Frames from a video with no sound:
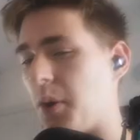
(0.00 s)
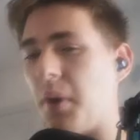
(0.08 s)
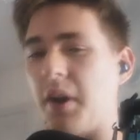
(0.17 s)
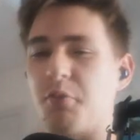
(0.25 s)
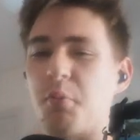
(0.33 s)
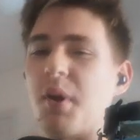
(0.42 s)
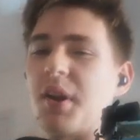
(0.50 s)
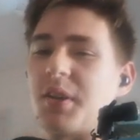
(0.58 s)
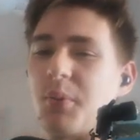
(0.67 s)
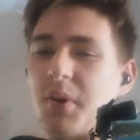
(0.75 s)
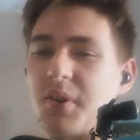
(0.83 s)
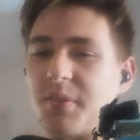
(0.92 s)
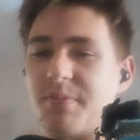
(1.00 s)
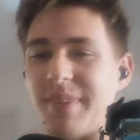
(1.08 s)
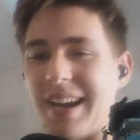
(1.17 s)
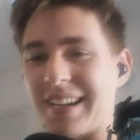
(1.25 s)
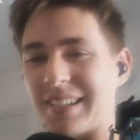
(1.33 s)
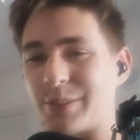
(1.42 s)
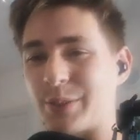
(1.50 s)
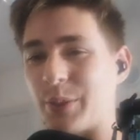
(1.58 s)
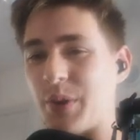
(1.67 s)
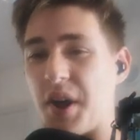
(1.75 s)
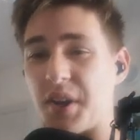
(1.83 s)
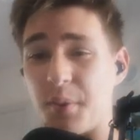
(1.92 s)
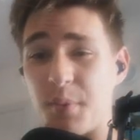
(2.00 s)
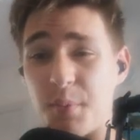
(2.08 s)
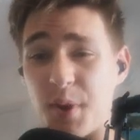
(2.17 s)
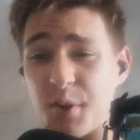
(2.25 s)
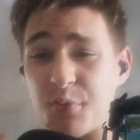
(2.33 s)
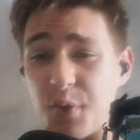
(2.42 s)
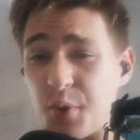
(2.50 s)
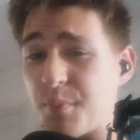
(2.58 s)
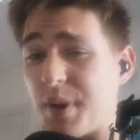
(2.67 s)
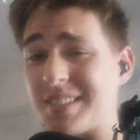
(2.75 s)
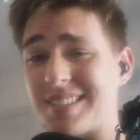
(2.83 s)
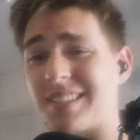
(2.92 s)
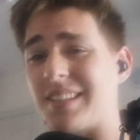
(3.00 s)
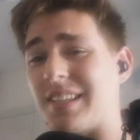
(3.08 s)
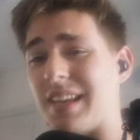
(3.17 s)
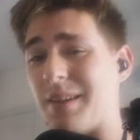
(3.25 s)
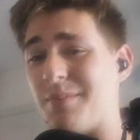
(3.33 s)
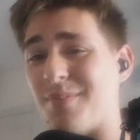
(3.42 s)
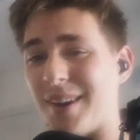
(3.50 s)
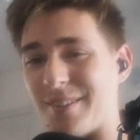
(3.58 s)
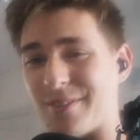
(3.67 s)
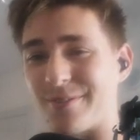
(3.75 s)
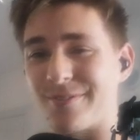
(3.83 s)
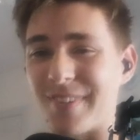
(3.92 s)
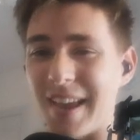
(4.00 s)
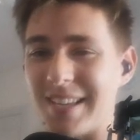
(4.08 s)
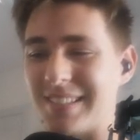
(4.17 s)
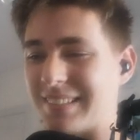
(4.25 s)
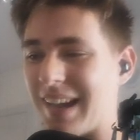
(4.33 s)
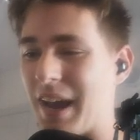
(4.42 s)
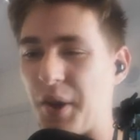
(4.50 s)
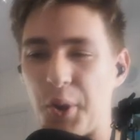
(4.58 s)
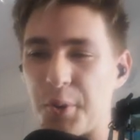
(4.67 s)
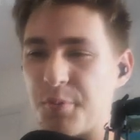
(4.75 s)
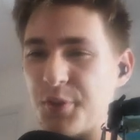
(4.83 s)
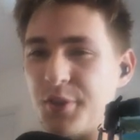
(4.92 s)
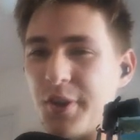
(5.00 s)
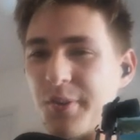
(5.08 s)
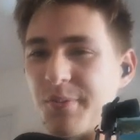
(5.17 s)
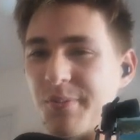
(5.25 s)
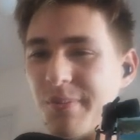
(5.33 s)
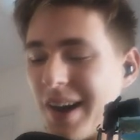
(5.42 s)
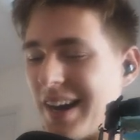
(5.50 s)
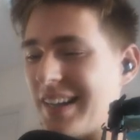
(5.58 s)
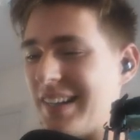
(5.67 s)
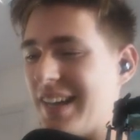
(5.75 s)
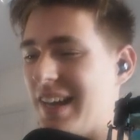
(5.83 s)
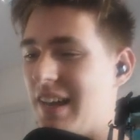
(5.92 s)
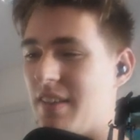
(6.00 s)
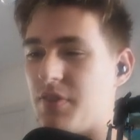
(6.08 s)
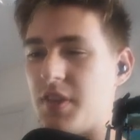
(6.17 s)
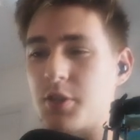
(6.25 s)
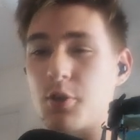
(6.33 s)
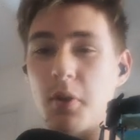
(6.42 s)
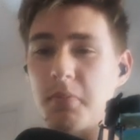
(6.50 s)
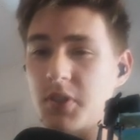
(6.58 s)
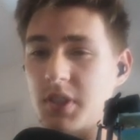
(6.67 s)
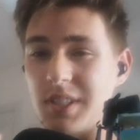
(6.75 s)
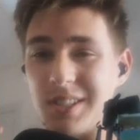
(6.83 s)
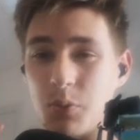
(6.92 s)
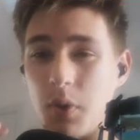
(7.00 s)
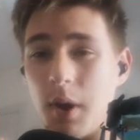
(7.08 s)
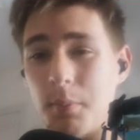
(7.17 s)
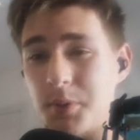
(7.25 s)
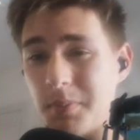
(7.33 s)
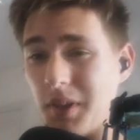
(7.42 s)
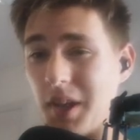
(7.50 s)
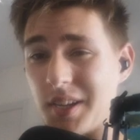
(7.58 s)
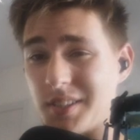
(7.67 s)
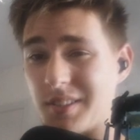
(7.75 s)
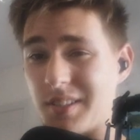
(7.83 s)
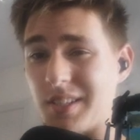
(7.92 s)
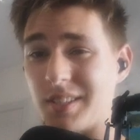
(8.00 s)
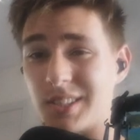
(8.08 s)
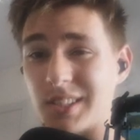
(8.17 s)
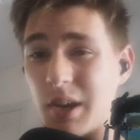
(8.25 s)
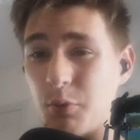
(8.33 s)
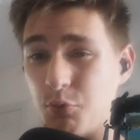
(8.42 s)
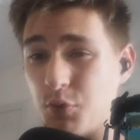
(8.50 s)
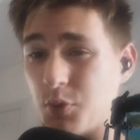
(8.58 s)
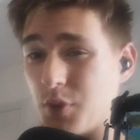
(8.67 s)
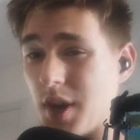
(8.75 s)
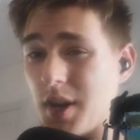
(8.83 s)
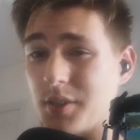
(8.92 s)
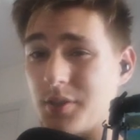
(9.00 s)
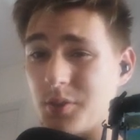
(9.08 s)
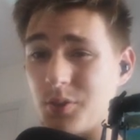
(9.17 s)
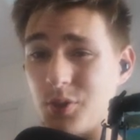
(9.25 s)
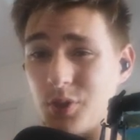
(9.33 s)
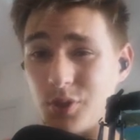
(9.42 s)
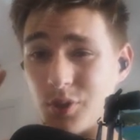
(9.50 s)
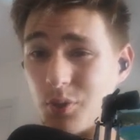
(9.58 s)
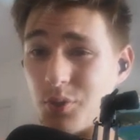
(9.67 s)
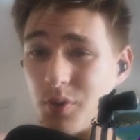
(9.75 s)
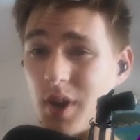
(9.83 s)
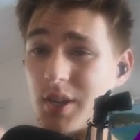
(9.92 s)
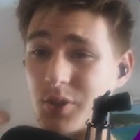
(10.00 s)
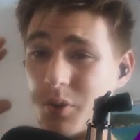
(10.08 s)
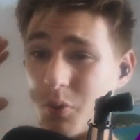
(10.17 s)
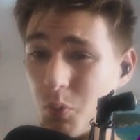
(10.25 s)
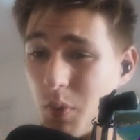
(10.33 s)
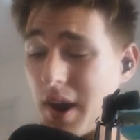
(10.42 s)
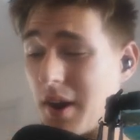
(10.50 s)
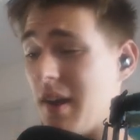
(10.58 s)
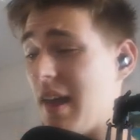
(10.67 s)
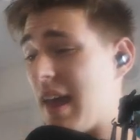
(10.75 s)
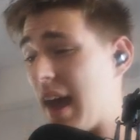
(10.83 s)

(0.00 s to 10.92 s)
All right, everybody, welcome back. So I got my microphone basically in my face. I hope you don't mind. This is obviously to optimize the sound for you guys. So just so you guys are aware.